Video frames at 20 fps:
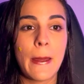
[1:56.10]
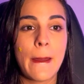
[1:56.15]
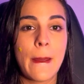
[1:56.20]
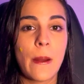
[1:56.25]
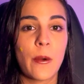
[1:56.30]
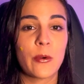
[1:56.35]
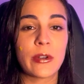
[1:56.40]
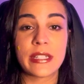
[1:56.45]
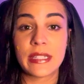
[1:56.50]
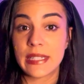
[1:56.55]

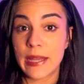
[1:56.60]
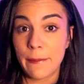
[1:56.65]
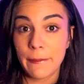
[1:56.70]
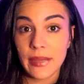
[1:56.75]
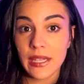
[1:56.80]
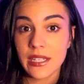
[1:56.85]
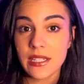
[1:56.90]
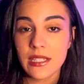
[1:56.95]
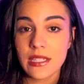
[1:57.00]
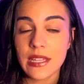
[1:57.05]

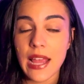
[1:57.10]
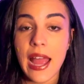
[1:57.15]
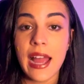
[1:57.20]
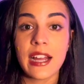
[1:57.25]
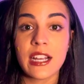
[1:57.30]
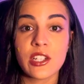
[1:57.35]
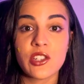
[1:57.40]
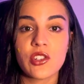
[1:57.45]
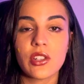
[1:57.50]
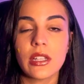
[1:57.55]
resemblance
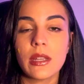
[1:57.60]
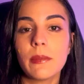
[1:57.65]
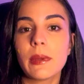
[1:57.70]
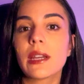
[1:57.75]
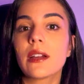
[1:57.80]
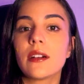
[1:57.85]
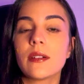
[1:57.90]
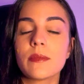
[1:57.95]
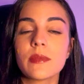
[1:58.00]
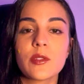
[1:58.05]
actually
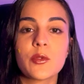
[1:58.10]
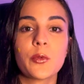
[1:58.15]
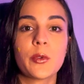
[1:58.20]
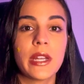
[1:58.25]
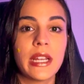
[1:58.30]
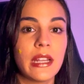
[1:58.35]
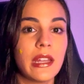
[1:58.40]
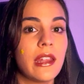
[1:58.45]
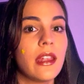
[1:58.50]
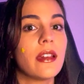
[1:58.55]
becomes really